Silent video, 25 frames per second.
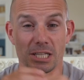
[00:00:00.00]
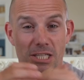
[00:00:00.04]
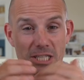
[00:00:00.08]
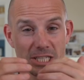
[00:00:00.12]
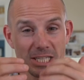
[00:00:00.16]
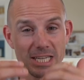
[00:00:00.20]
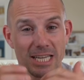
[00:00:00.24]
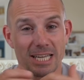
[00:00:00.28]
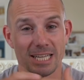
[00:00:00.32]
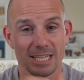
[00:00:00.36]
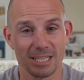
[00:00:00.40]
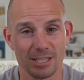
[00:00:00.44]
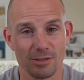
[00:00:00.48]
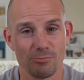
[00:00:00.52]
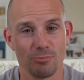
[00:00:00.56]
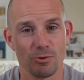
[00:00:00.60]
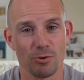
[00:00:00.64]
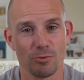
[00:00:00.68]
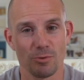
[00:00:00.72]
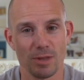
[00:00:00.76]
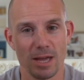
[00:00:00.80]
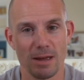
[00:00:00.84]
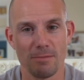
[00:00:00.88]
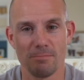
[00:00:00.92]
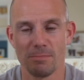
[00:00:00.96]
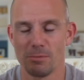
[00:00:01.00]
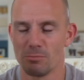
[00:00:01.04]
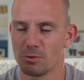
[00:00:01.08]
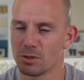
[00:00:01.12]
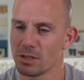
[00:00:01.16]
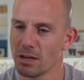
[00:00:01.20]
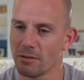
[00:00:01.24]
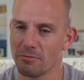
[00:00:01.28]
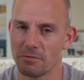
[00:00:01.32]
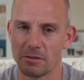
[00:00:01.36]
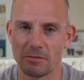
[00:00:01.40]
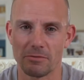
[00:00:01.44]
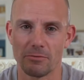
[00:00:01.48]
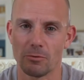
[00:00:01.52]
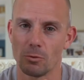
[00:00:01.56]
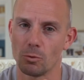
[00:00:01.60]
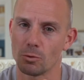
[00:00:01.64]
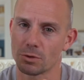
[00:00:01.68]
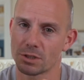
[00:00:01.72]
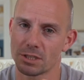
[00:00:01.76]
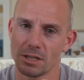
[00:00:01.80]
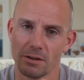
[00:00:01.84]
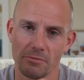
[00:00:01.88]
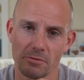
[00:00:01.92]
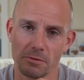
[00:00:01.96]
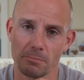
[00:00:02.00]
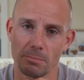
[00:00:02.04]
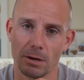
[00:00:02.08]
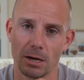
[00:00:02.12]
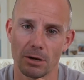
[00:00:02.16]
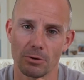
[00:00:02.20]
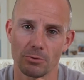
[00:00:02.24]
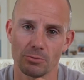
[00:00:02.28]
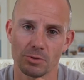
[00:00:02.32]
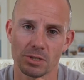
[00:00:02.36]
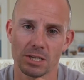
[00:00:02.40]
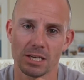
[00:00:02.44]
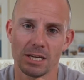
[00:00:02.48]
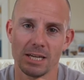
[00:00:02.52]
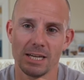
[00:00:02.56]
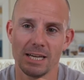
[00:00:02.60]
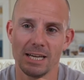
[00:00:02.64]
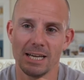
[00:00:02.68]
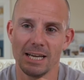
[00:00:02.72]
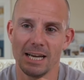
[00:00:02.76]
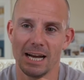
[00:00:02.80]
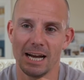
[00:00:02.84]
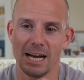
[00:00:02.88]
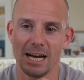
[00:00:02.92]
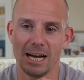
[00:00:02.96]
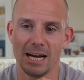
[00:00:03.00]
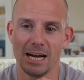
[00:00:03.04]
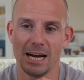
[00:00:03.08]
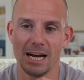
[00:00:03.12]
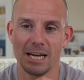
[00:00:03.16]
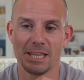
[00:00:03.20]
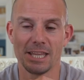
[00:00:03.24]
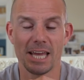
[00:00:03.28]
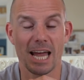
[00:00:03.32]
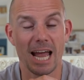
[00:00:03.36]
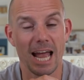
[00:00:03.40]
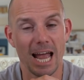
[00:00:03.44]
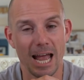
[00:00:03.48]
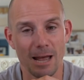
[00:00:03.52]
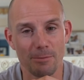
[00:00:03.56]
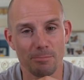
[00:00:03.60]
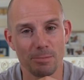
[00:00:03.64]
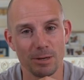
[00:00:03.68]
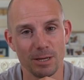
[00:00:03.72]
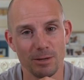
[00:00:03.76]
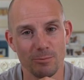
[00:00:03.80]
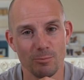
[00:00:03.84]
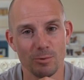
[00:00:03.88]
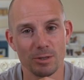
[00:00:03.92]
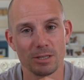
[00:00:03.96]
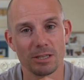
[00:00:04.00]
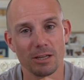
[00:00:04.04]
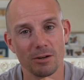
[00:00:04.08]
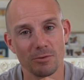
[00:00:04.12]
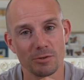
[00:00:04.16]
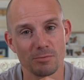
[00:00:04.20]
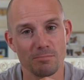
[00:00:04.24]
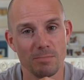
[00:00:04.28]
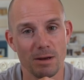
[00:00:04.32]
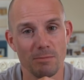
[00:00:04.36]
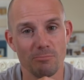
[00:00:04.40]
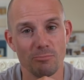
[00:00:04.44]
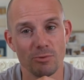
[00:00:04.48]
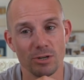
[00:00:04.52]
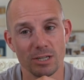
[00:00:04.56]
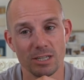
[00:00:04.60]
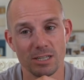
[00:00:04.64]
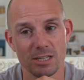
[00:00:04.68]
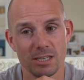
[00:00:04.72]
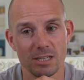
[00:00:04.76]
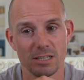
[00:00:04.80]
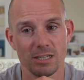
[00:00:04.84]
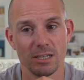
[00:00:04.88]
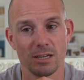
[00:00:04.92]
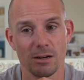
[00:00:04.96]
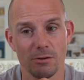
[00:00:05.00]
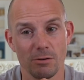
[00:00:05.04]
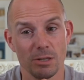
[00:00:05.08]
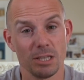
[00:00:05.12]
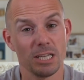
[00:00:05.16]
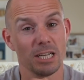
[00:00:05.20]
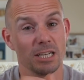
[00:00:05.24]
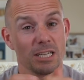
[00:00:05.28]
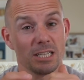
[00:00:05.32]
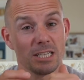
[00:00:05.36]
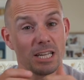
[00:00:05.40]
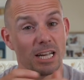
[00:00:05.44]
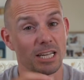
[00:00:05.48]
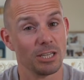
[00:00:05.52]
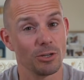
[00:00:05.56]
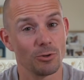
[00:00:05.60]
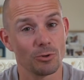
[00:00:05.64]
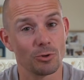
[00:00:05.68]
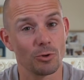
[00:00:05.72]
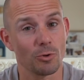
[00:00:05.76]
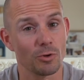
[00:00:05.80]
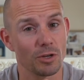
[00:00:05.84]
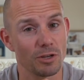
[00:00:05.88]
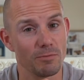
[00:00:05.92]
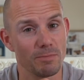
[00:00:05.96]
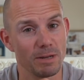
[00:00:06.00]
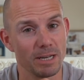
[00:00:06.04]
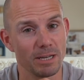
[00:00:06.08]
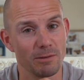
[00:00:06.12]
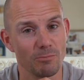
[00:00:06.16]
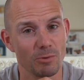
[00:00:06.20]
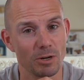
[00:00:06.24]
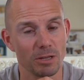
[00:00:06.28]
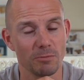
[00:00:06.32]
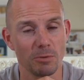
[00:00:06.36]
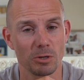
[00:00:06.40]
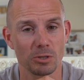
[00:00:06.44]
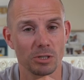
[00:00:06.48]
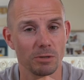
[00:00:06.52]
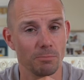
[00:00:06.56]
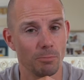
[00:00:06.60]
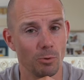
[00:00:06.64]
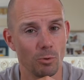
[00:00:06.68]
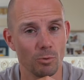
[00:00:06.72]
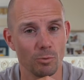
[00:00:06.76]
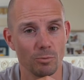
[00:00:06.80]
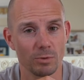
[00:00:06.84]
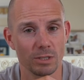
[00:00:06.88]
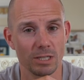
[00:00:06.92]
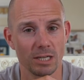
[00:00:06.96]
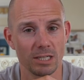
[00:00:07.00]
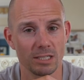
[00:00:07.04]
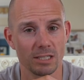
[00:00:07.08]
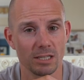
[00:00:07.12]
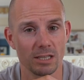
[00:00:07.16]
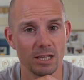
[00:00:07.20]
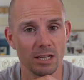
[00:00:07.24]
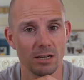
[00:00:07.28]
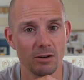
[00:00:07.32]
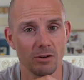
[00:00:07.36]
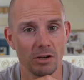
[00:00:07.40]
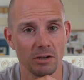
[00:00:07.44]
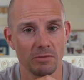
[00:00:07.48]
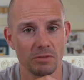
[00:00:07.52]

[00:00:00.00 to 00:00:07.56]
see it's the real them. There was nothing forced, nothing posed, and they're happy with those memories. You know, at the end of the day, you're documenting one of the most important days of their life.